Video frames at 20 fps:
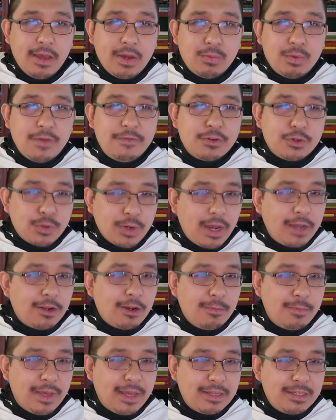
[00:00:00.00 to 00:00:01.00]
we've tried
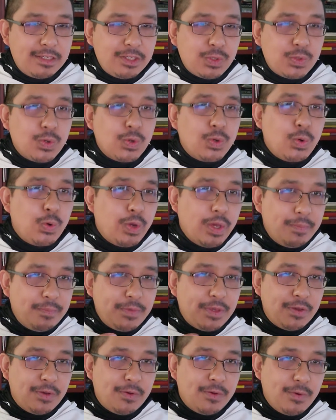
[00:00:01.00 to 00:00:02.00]
our best to equip
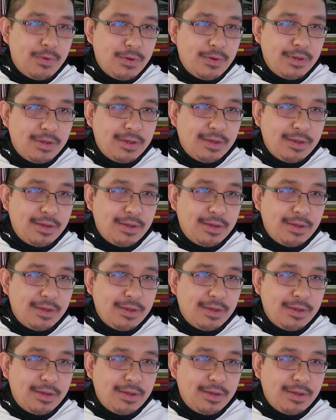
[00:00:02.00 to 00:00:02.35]
you